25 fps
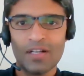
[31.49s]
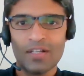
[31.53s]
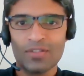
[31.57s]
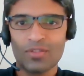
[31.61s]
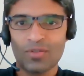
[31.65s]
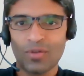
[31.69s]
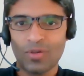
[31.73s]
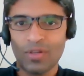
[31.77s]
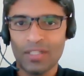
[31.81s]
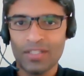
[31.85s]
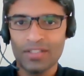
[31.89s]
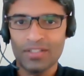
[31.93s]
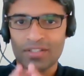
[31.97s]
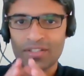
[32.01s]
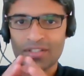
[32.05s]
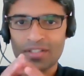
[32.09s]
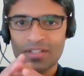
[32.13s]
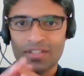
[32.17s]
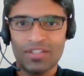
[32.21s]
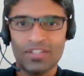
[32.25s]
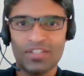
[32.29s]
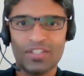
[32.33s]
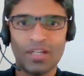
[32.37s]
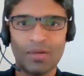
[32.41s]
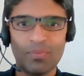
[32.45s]
So let's
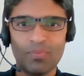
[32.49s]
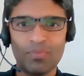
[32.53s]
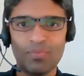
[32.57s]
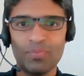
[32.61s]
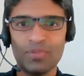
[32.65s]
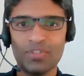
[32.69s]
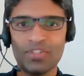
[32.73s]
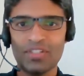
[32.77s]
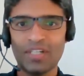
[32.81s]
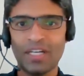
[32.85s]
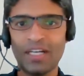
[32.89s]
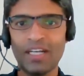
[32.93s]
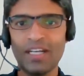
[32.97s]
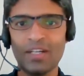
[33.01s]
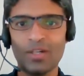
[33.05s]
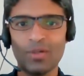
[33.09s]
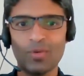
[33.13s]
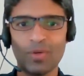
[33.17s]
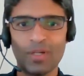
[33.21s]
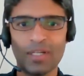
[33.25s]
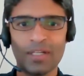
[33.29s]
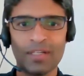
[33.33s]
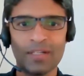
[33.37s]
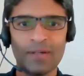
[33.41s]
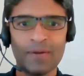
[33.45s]
jump straight
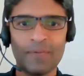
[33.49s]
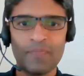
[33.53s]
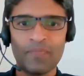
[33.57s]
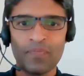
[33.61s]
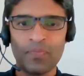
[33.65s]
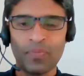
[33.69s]
into it.